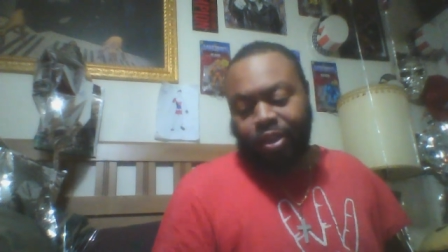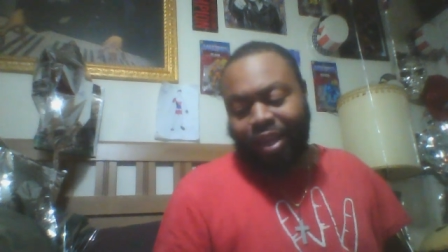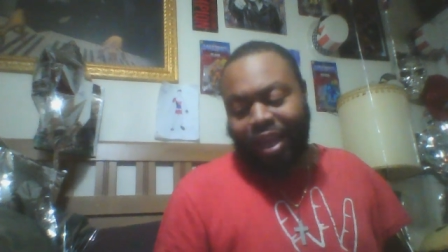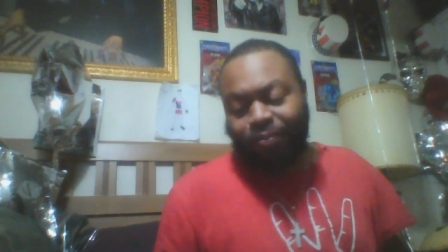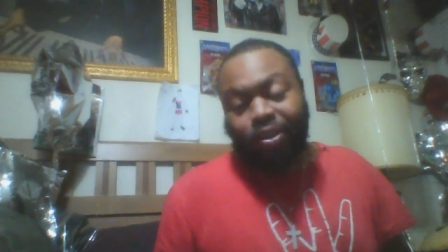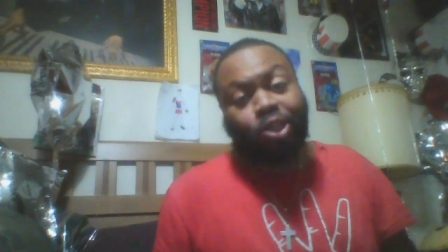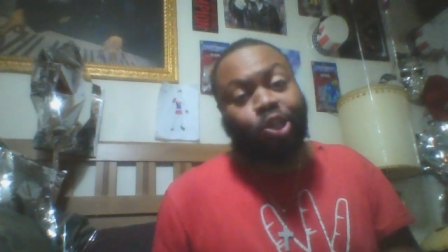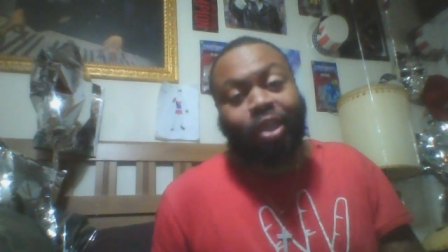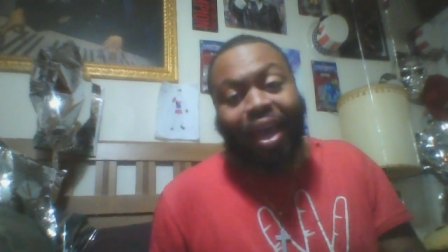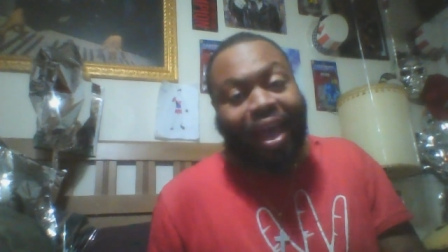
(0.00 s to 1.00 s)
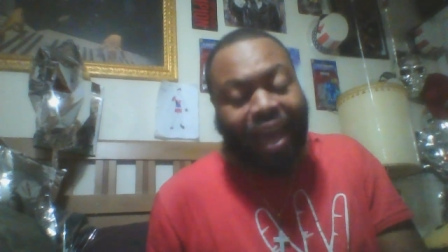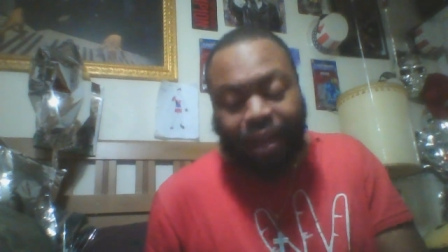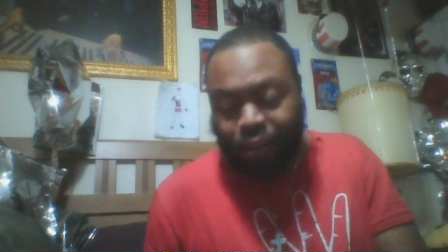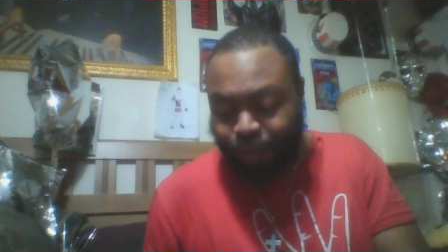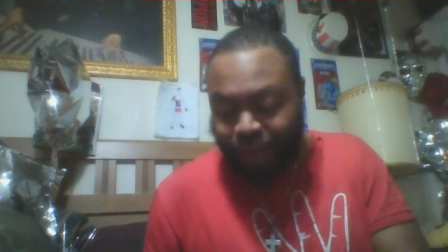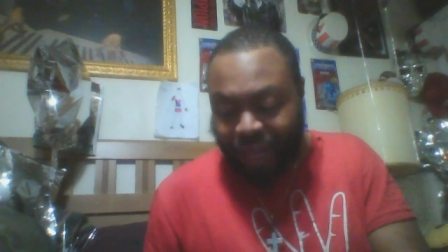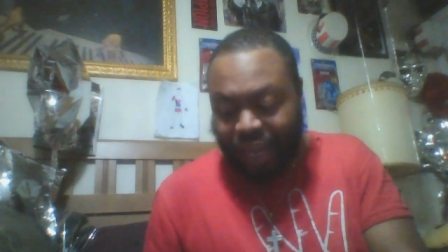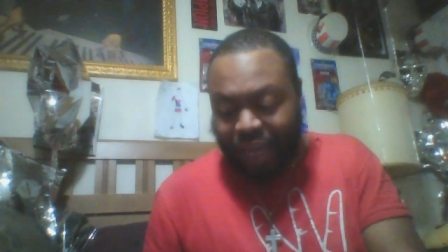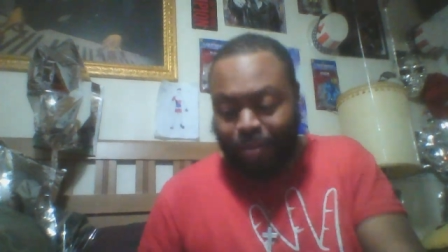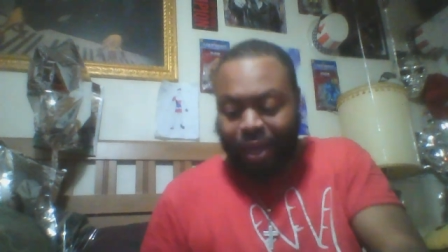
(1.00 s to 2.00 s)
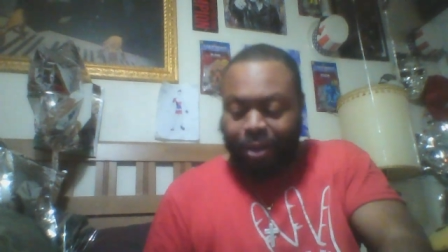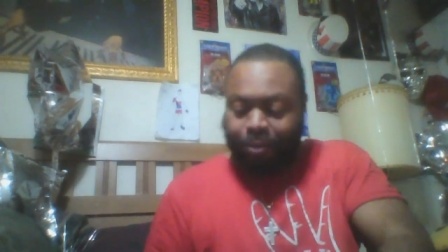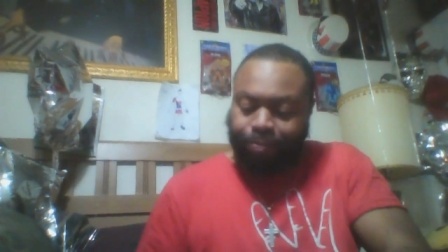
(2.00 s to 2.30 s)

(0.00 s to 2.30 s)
time for the shout outs, baby.